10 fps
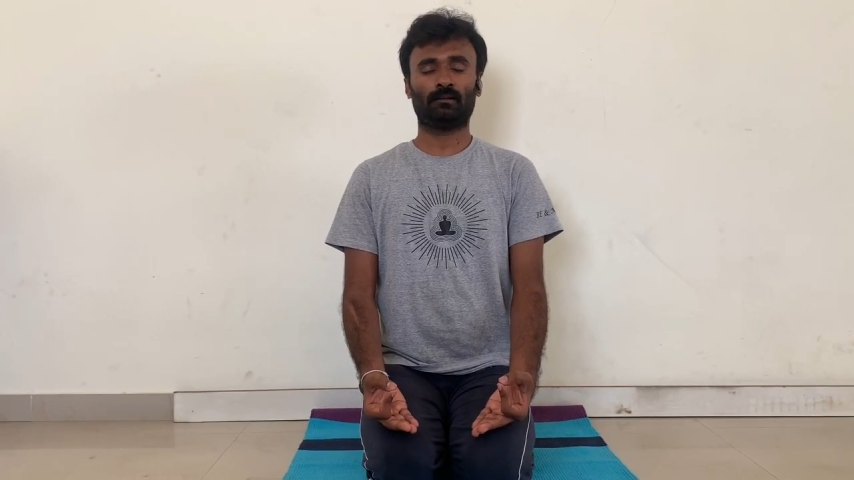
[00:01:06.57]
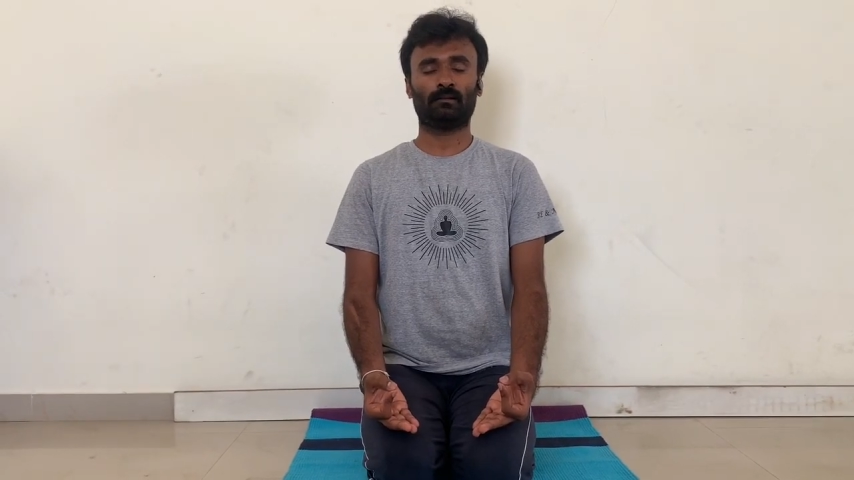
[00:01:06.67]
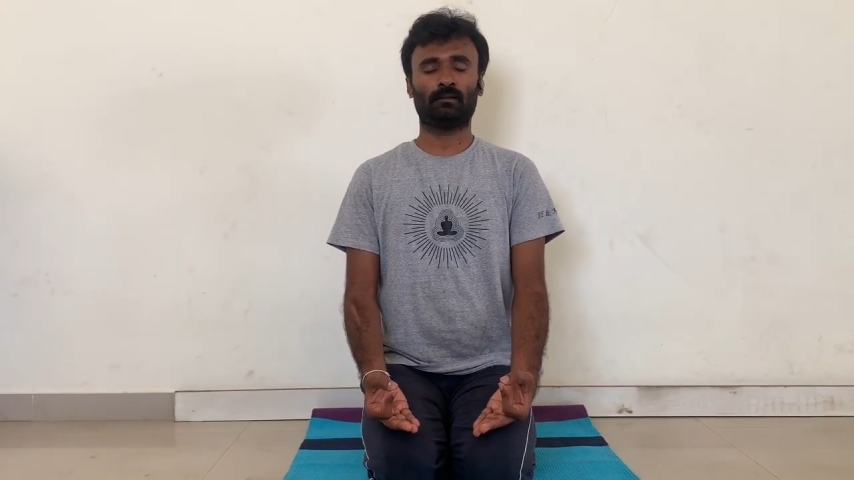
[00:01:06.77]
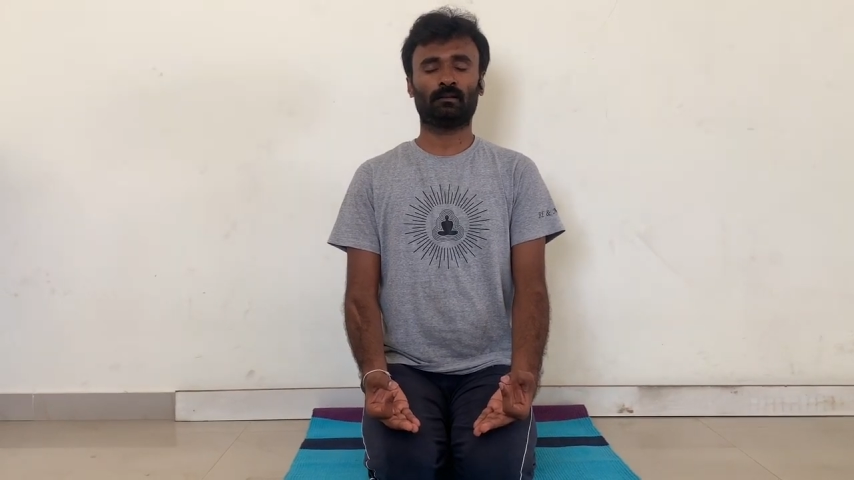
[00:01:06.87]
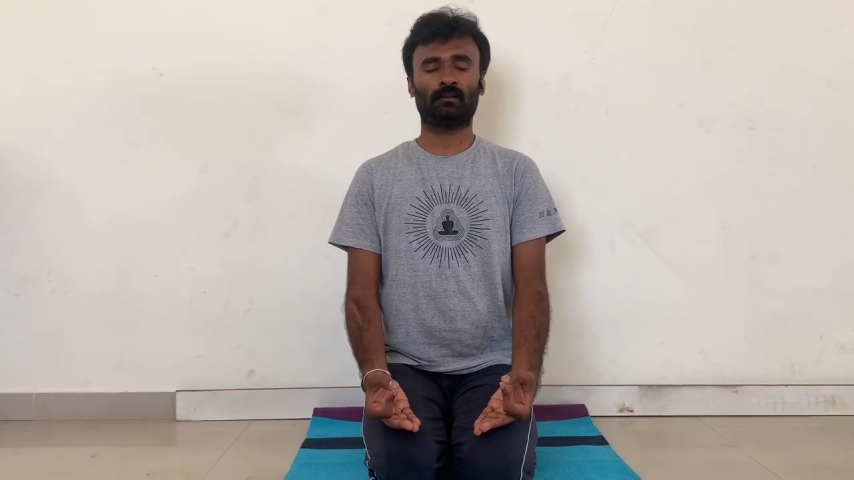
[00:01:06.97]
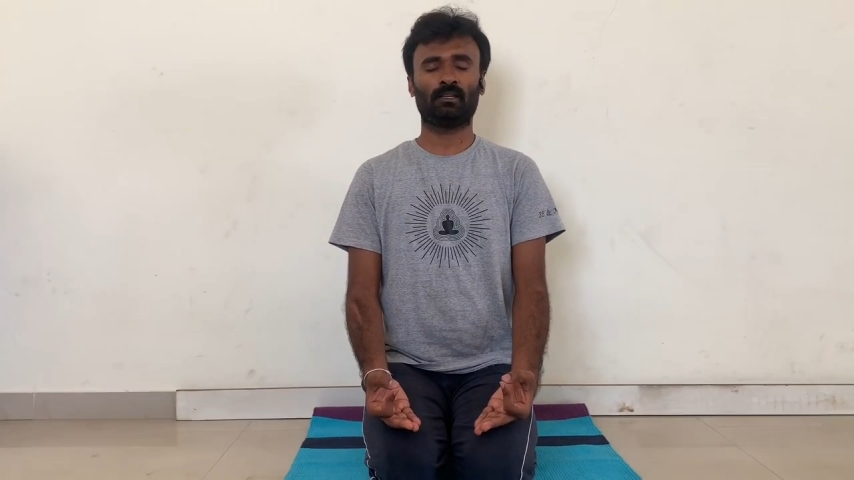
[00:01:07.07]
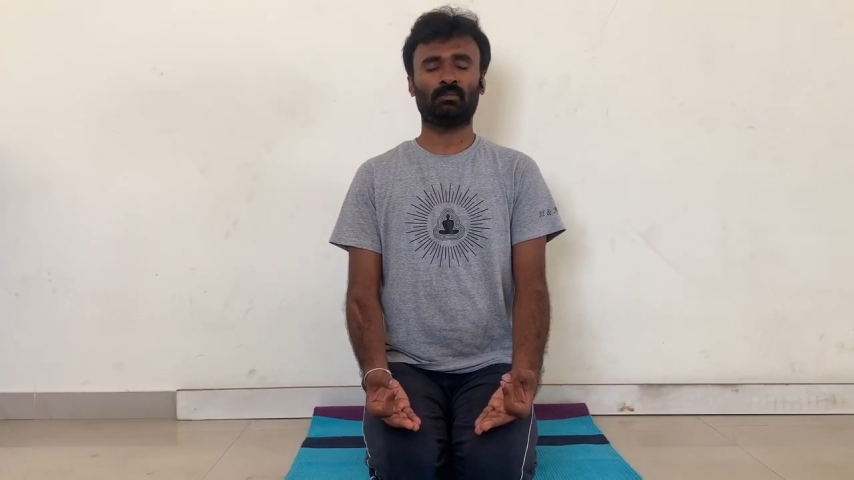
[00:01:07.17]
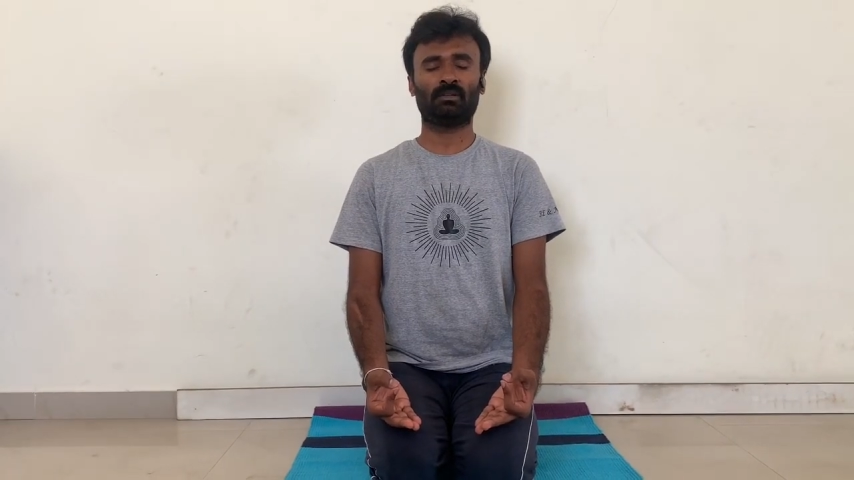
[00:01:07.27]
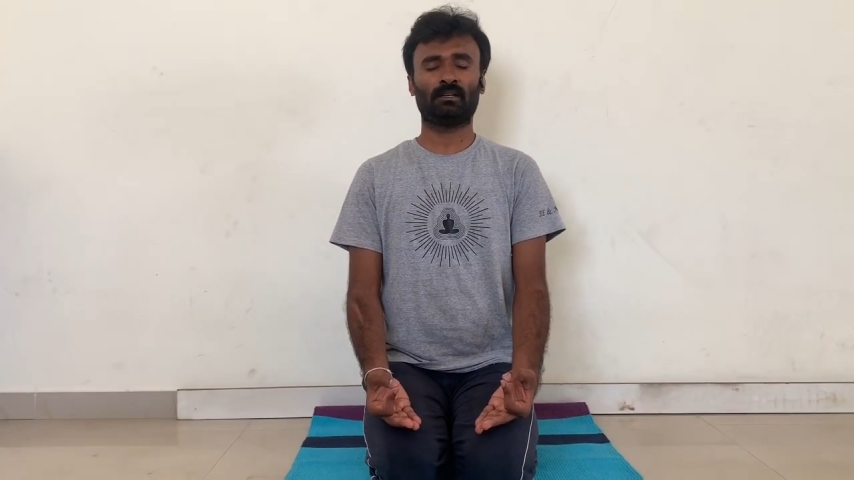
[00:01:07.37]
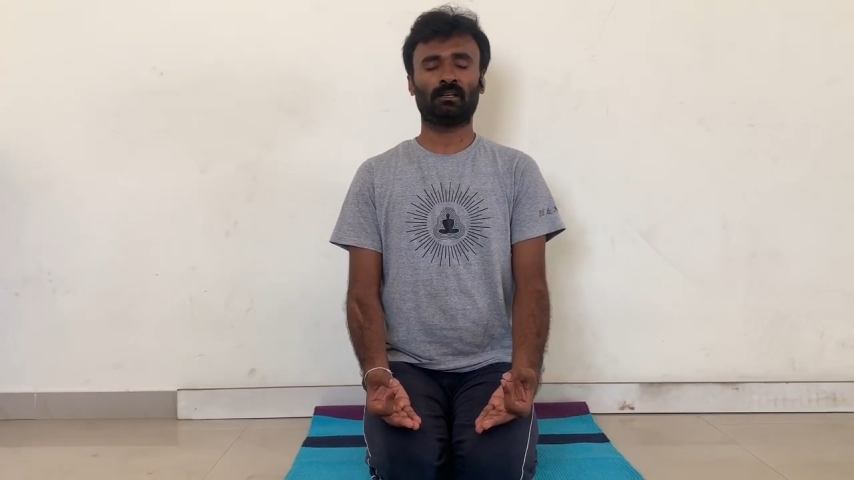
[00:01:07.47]
take a deep
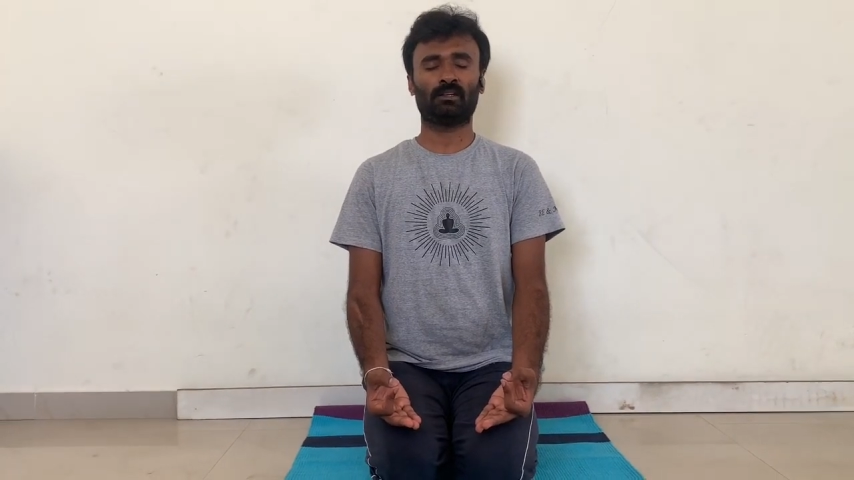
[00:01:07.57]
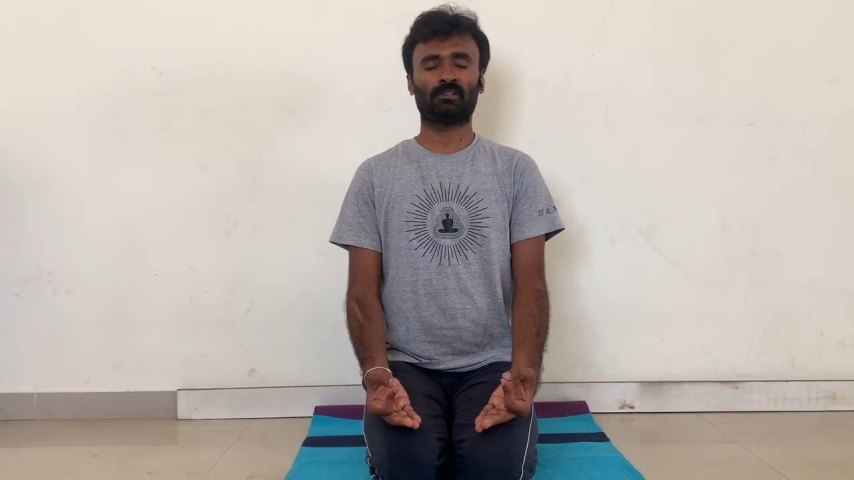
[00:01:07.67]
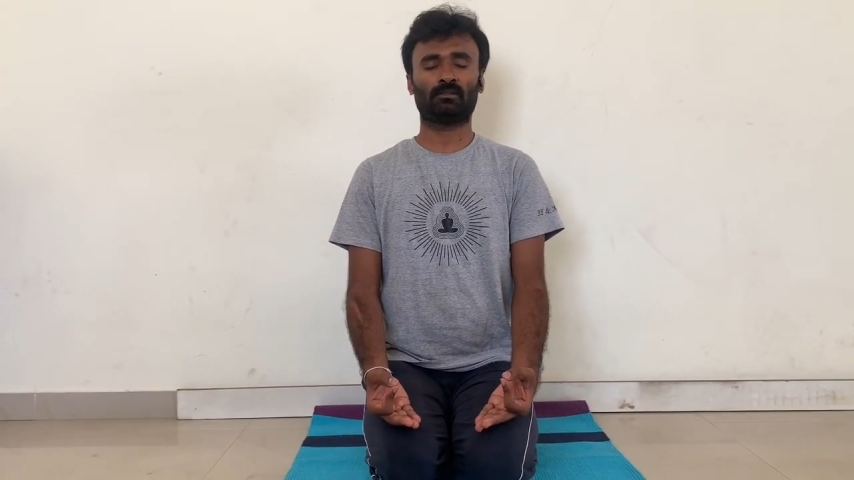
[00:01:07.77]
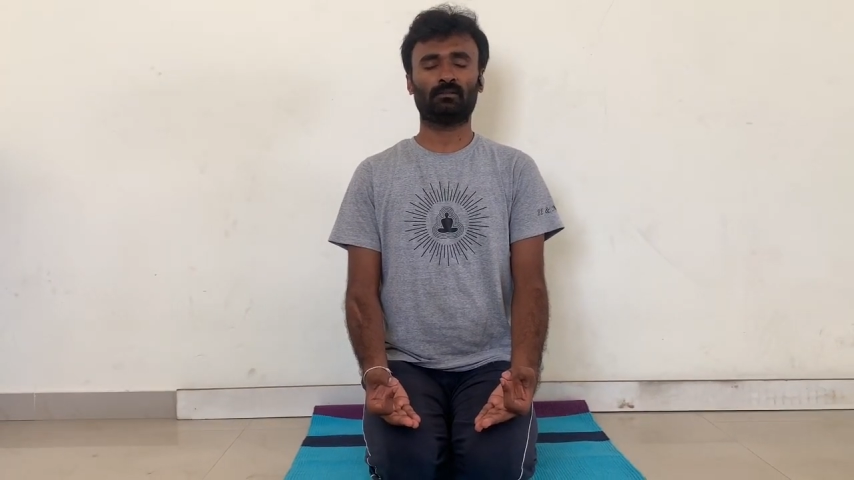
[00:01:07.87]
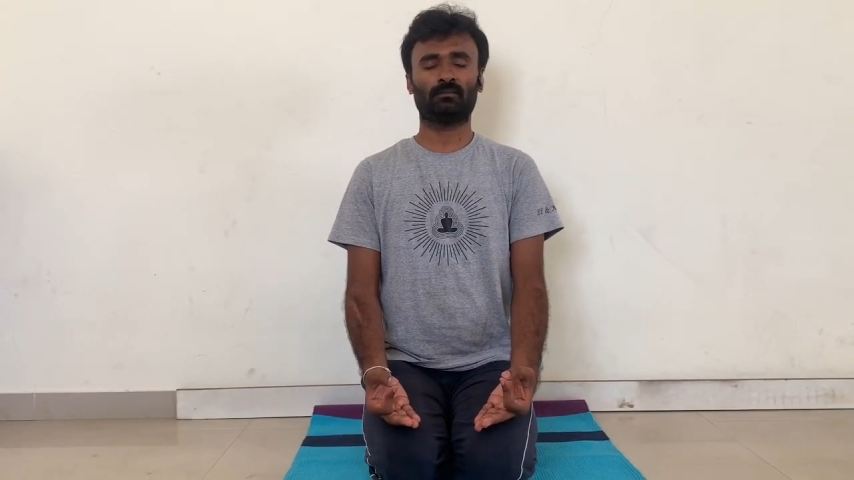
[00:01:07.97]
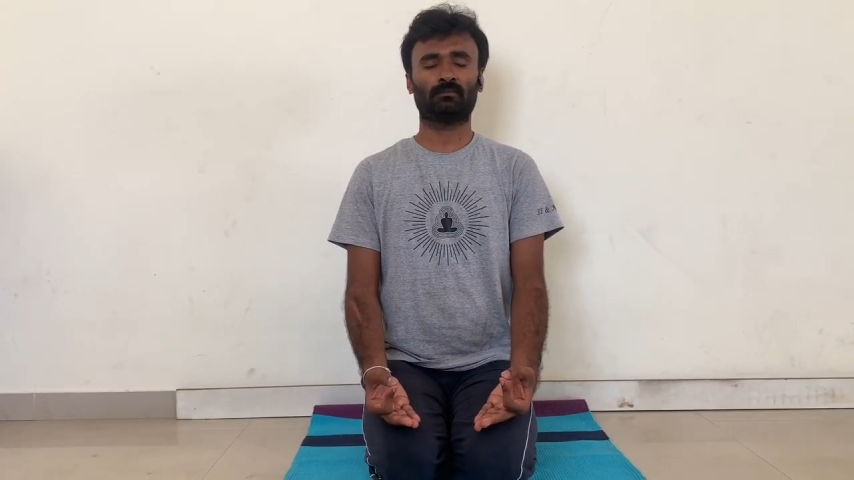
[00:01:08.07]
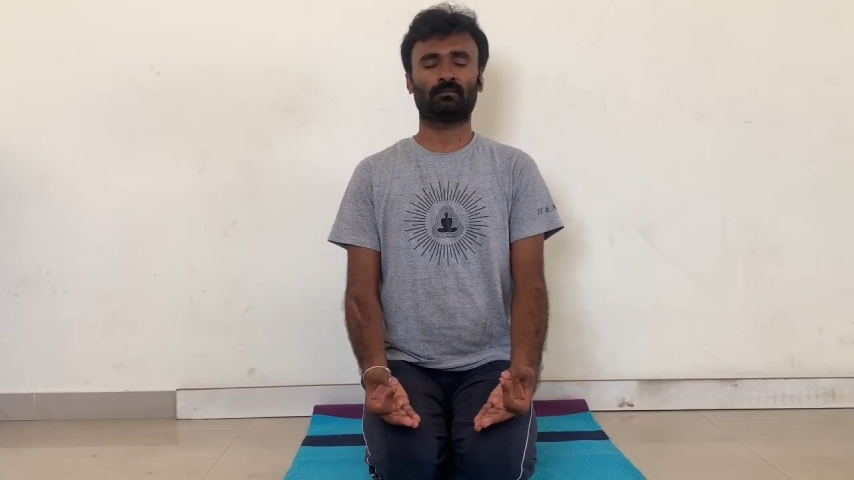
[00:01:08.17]
inhalation,